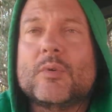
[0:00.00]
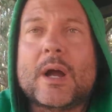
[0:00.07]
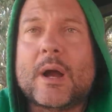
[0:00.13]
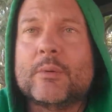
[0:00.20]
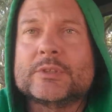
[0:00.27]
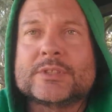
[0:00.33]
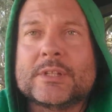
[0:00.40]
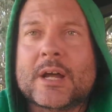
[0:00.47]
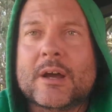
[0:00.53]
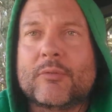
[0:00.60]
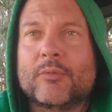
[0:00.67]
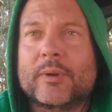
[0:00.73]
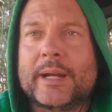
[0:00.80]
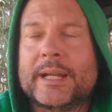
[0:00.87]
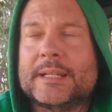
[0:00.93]
I was
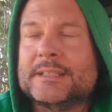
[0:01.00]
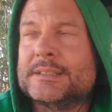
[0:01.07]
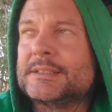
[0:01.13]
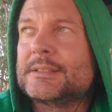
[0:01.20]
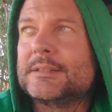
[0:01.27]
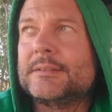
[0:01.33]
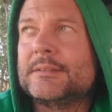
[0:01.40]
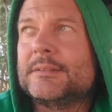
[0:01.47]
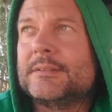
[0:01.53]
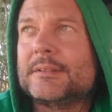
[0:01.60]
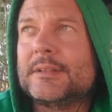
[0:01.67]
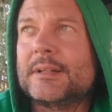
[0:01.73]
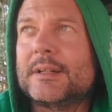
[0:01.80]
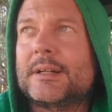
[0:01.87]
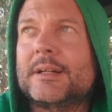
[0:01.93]
not raised
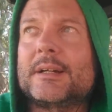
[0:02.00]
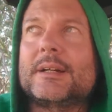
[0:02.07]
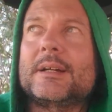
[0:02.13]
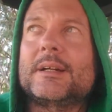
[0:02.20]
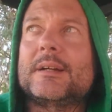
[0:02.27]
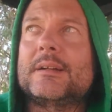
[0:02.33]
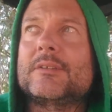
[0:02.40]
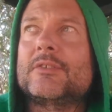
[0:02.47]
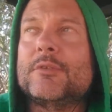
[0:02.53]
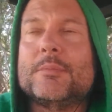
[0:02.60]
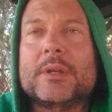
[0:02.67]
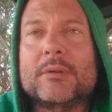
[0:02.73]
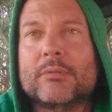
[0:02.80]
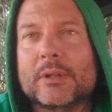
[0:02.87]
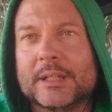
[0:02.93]
to
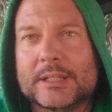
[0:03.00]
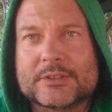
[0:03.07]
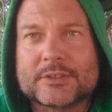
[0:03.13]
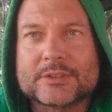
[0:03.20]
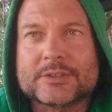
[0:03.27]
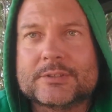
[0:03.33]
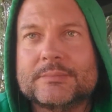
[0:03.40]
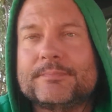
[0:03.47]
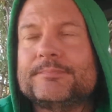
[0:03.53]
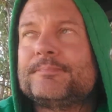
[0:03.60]
be religious.